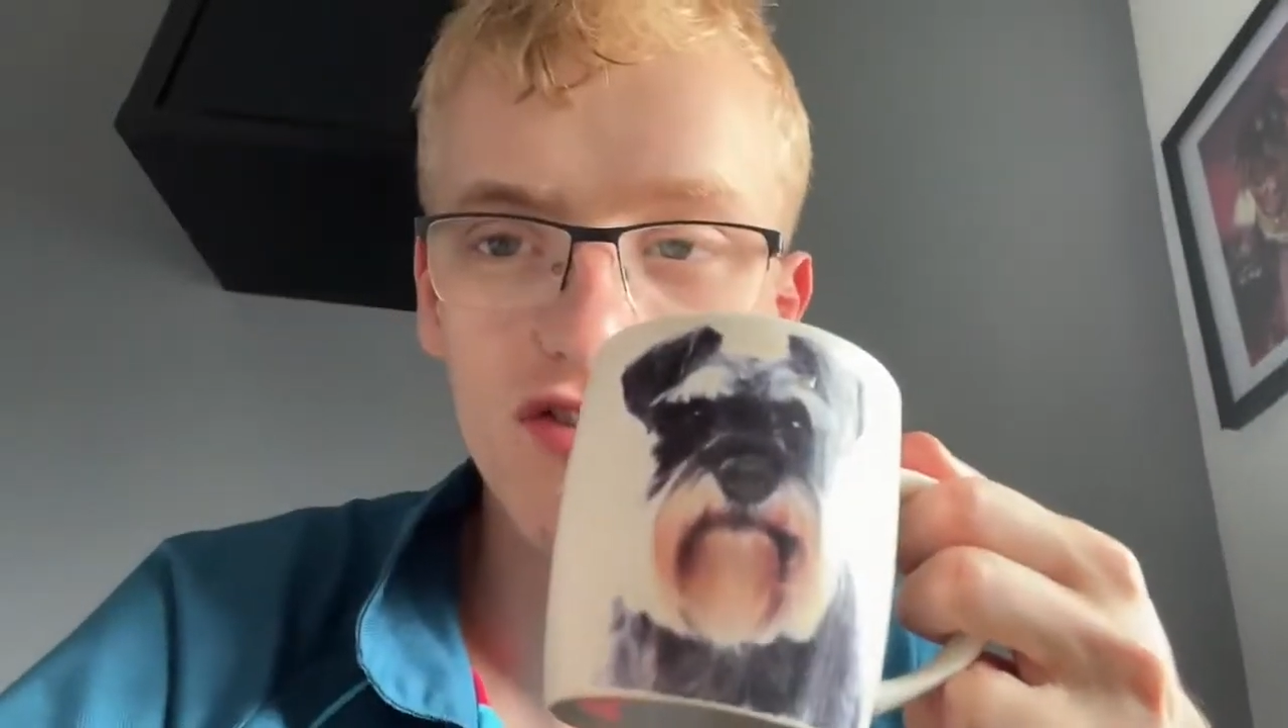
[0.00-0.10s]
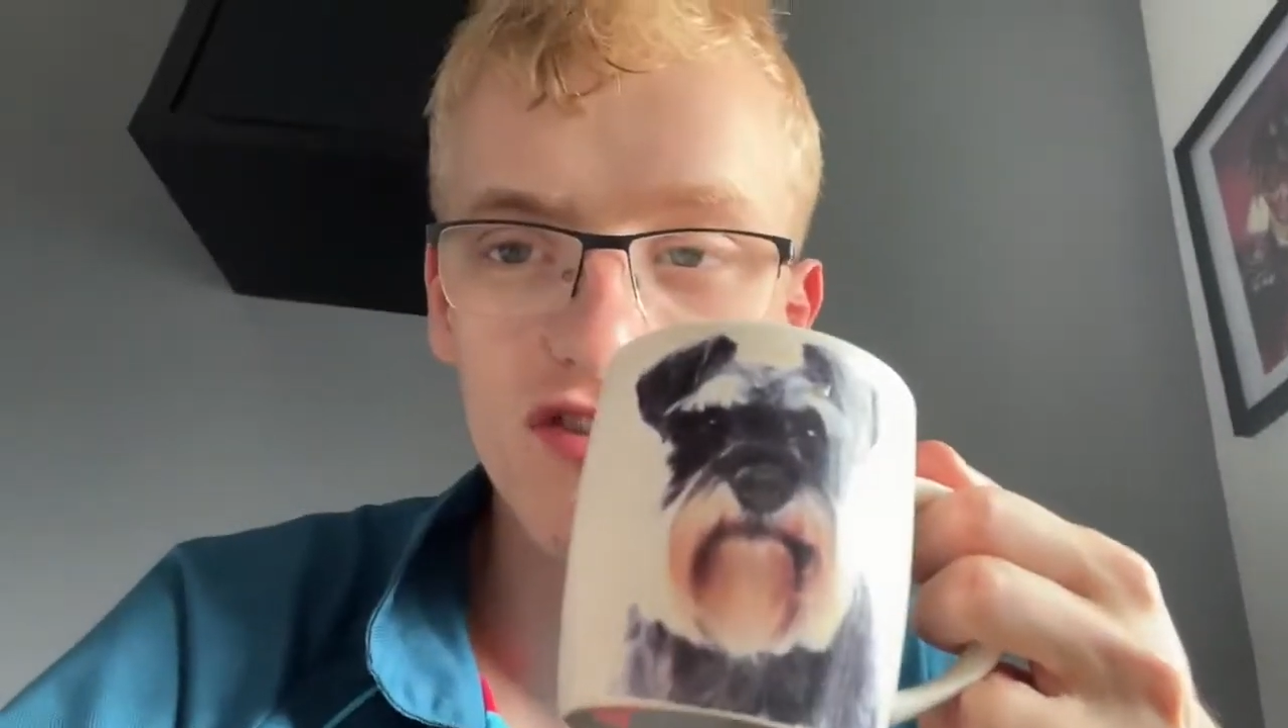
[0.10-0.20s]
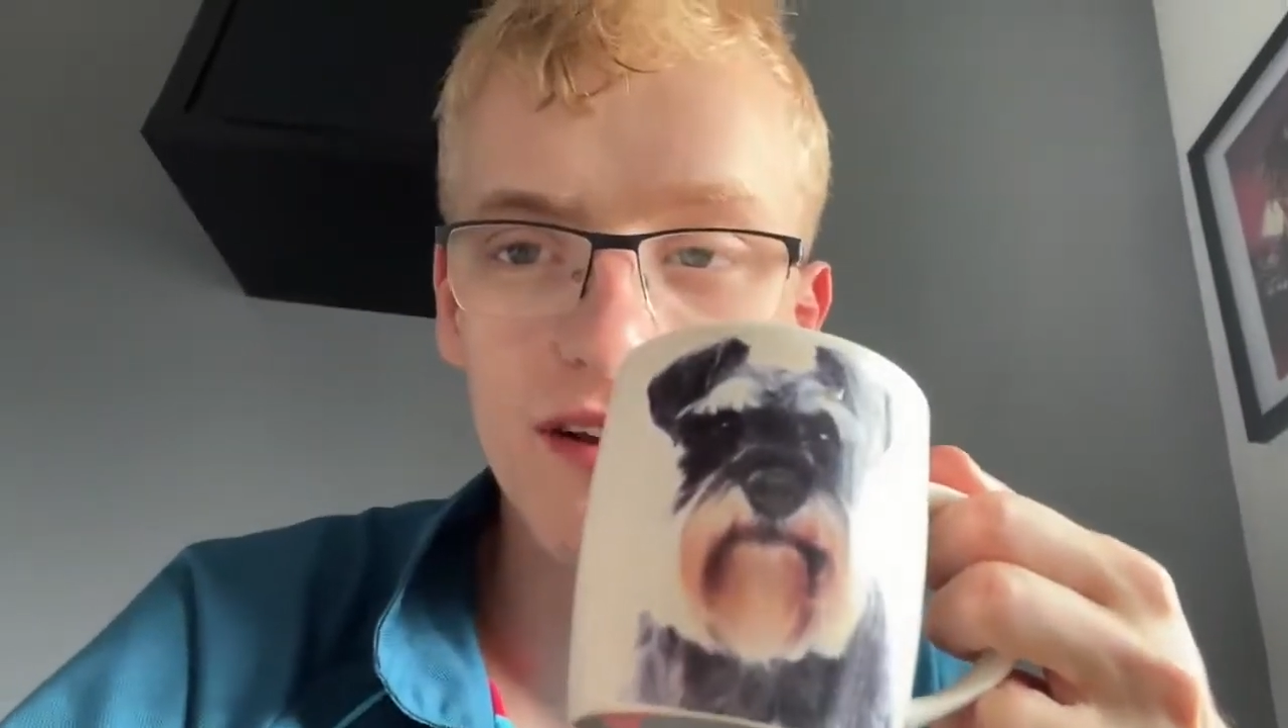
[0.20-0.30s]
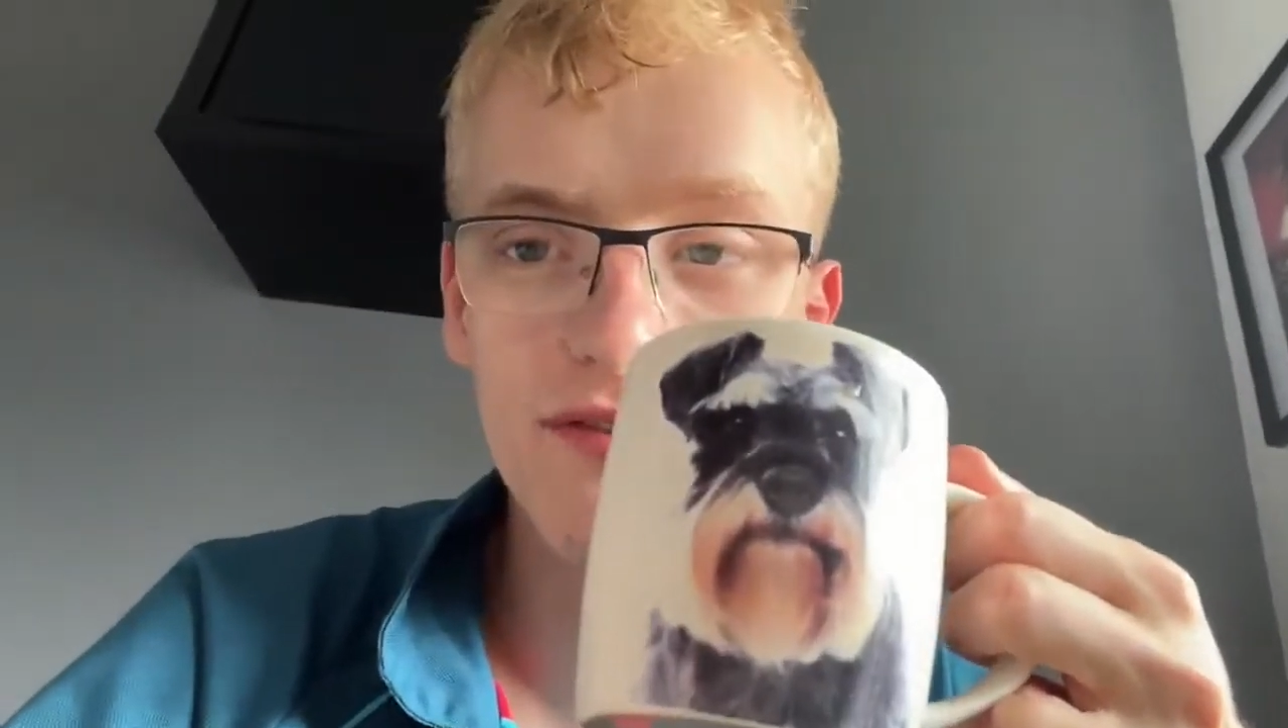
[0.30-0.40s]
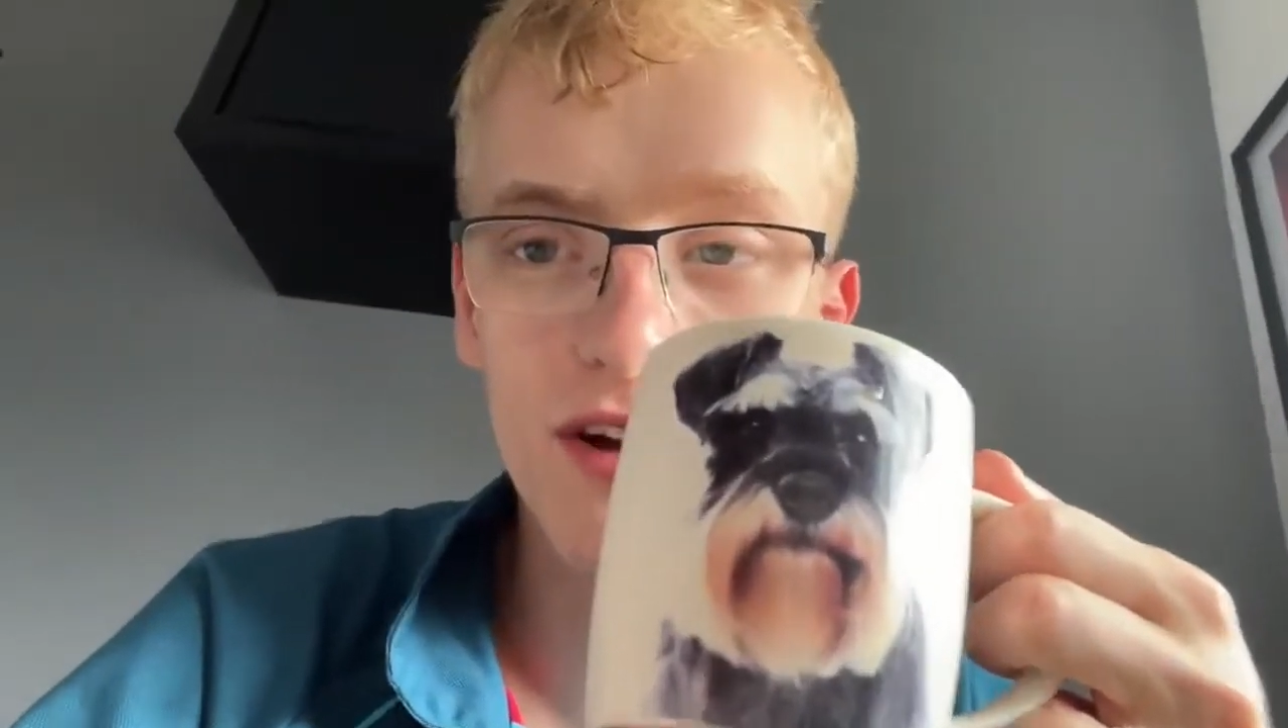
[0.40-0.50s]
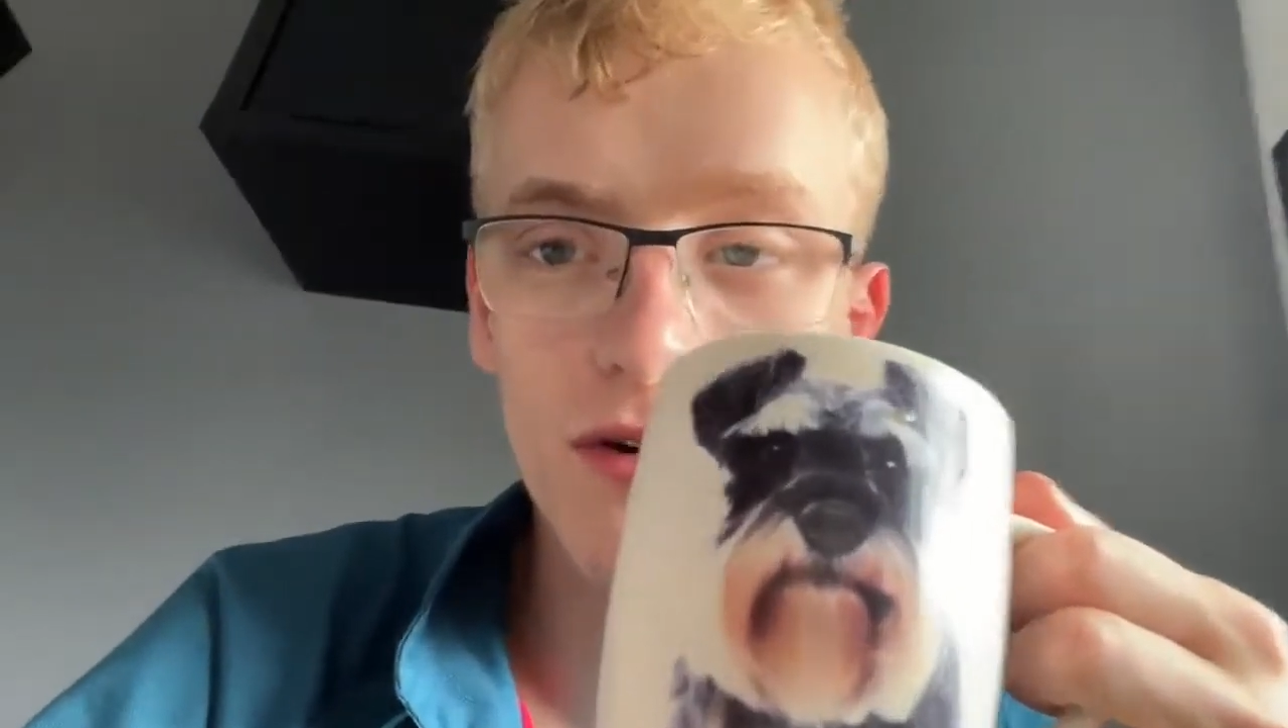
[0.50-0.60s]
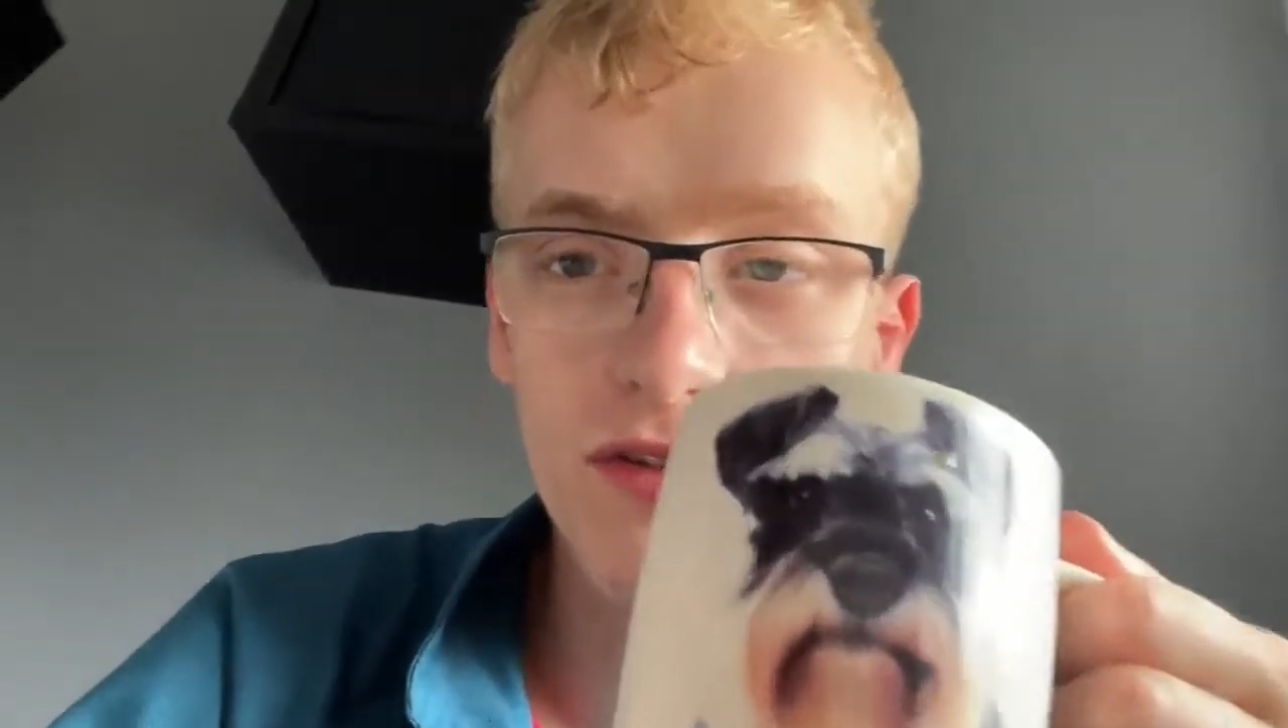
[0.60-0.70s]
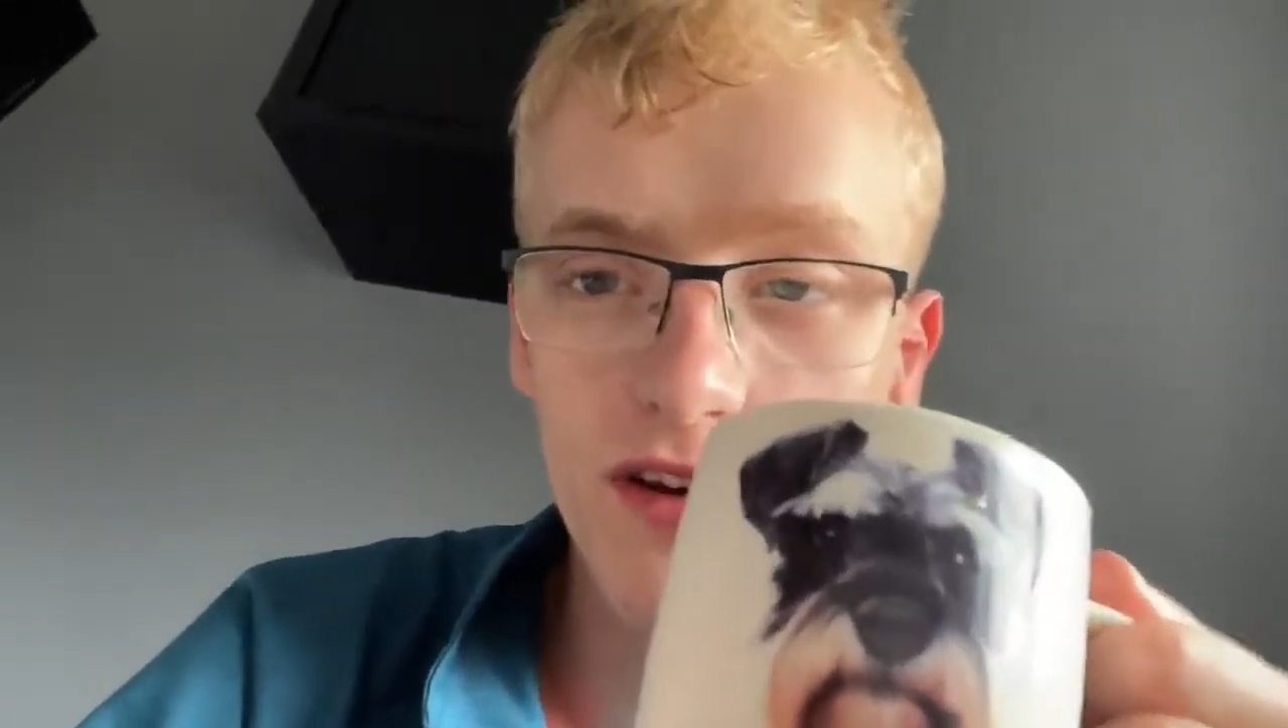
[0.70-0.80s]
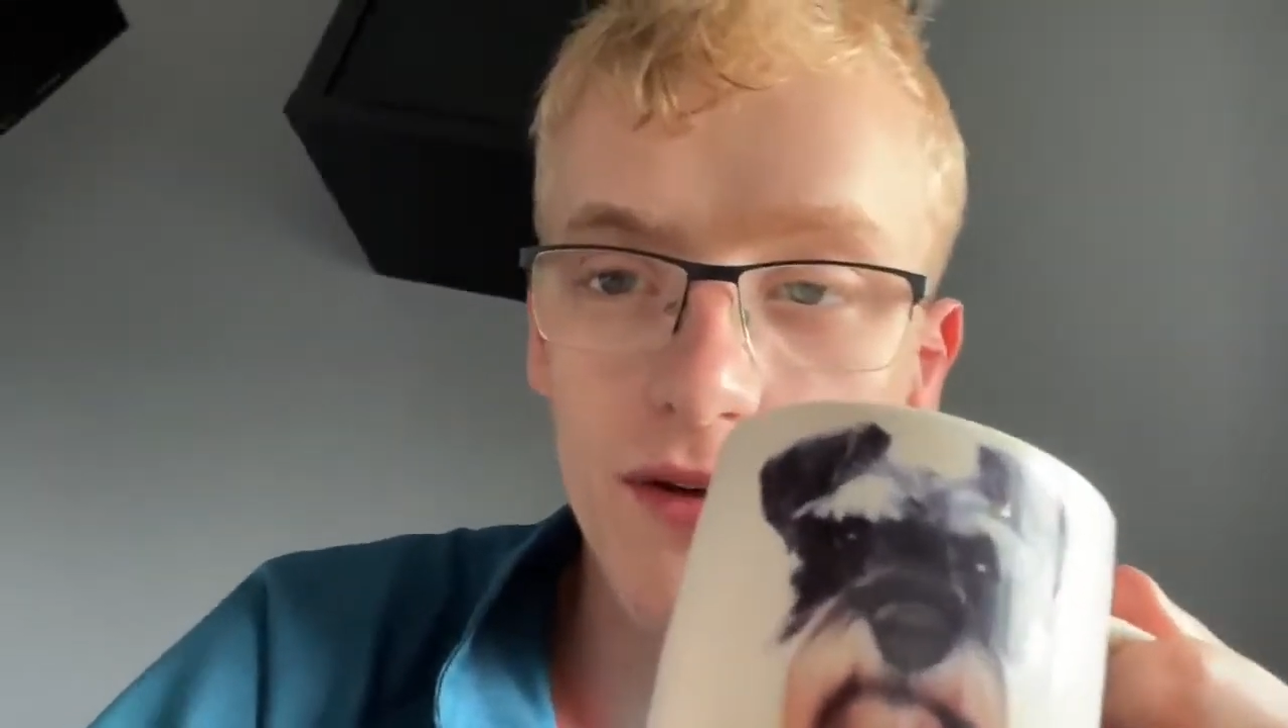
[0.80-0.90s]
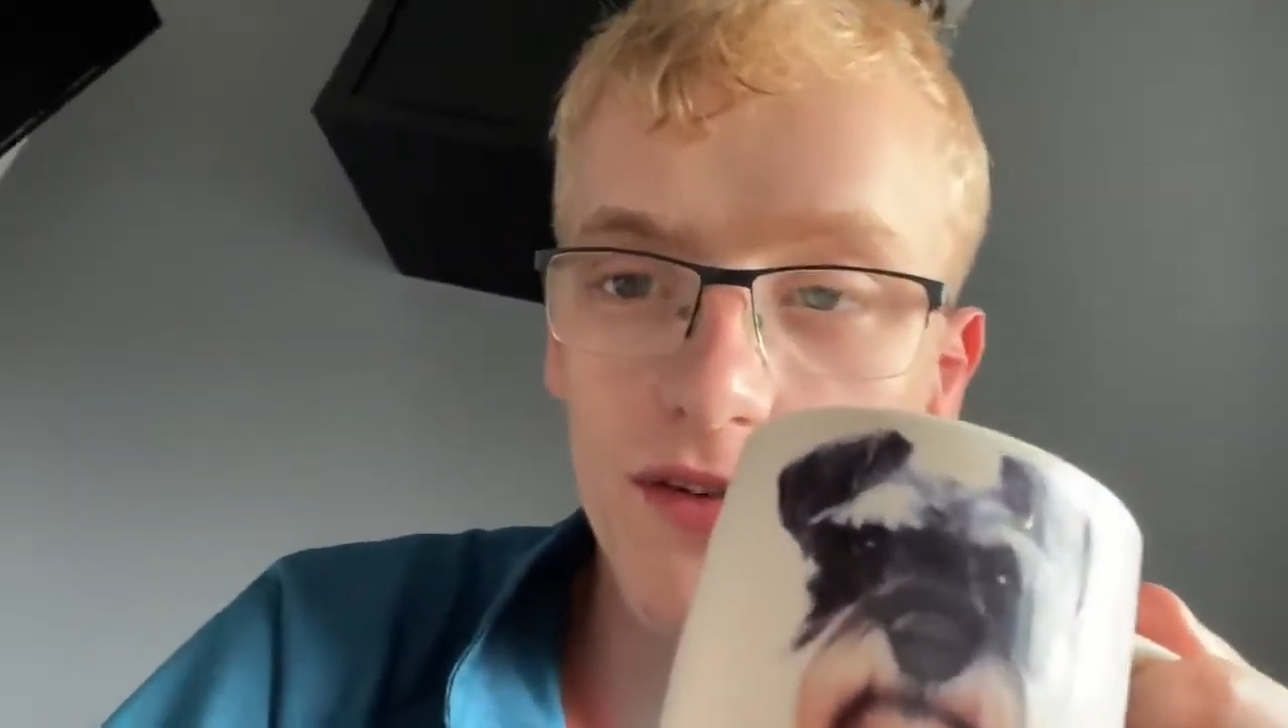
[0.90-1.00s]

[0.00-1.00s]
shift though, so